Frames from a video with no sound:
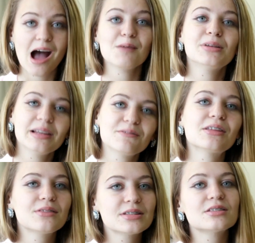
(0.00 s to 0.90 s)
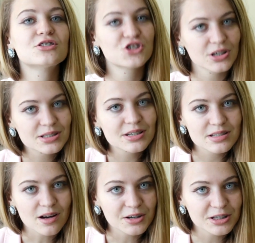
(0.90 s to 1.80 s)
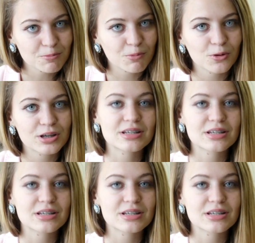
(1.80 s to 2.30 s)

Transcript: I believe that this is just a starting point